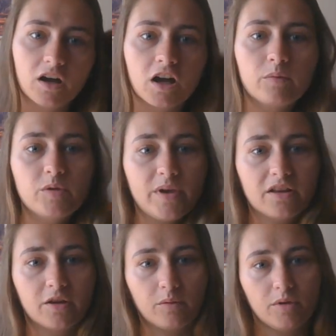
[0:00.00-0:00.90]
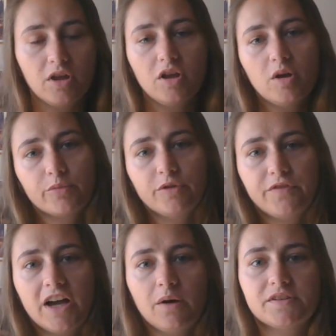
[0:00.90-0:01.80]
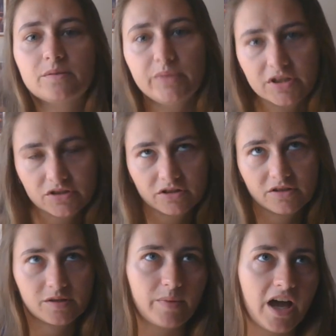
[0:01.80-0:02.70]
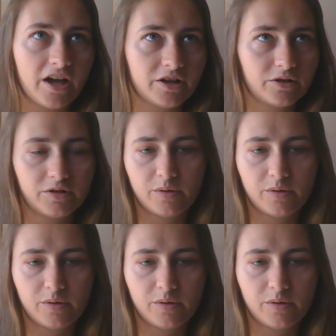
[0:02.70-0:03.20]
Um, you make a little profile with some pictures, a bio.